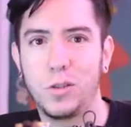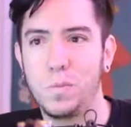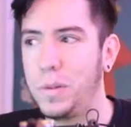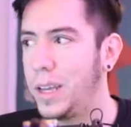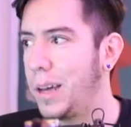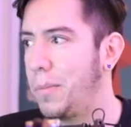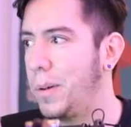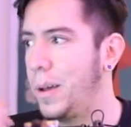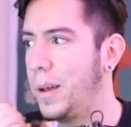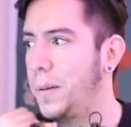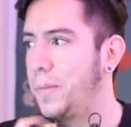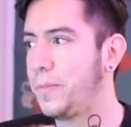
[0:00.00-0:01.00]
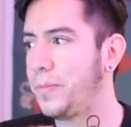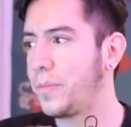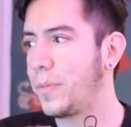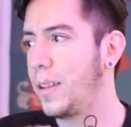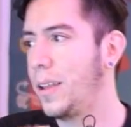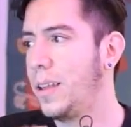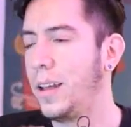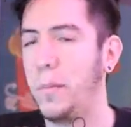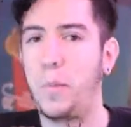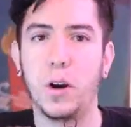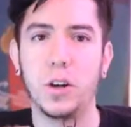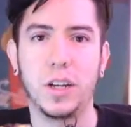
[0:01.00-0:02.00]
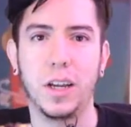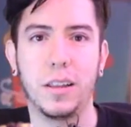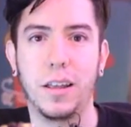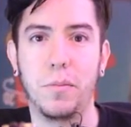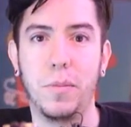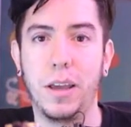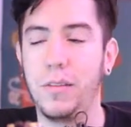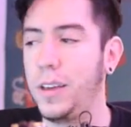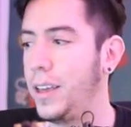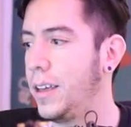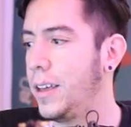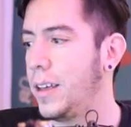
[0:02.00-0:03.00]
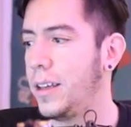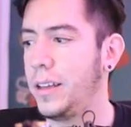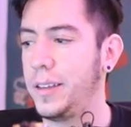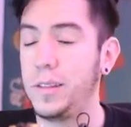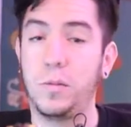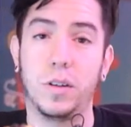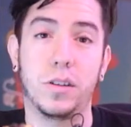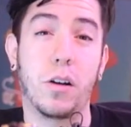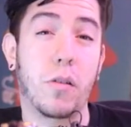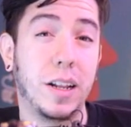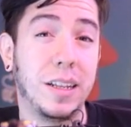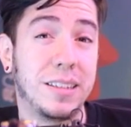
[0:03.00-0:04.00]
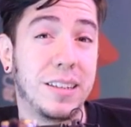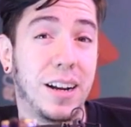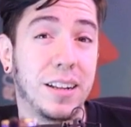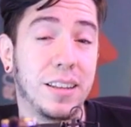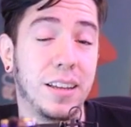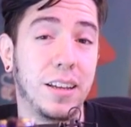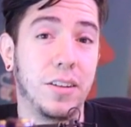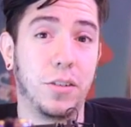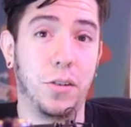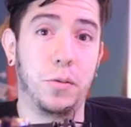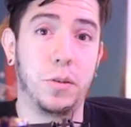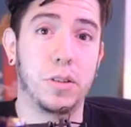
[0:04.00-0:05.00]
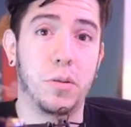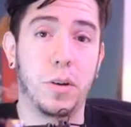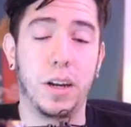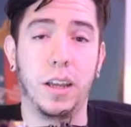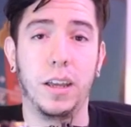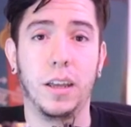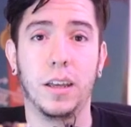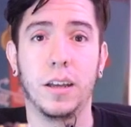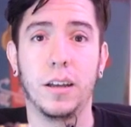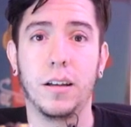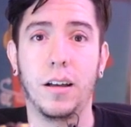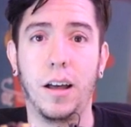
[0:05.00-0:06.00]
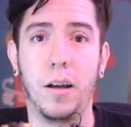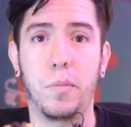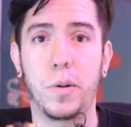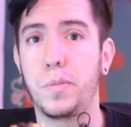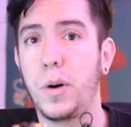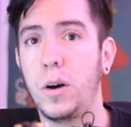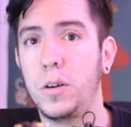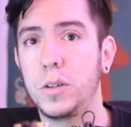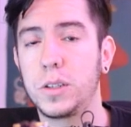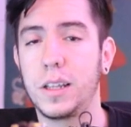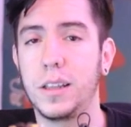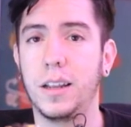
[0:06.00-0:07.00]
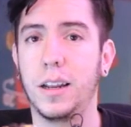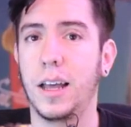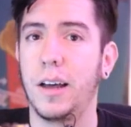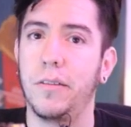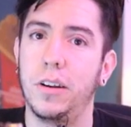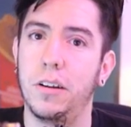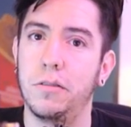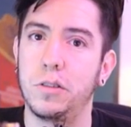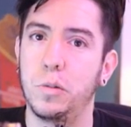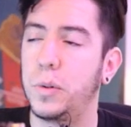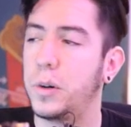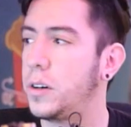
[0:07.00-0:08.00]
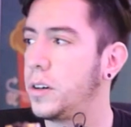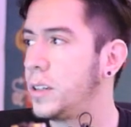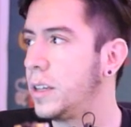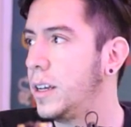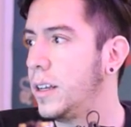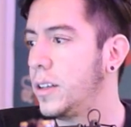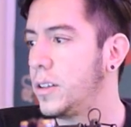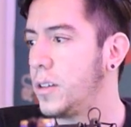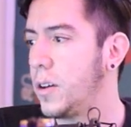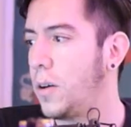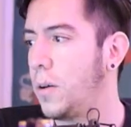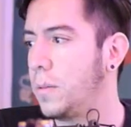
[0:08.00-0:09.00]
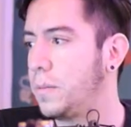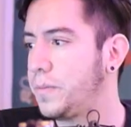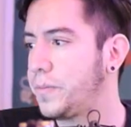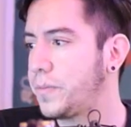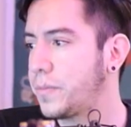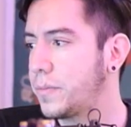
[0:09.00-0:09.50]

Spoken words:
just to pick up a project that maybe it was already started or it was already proposed and didn't have enough support. So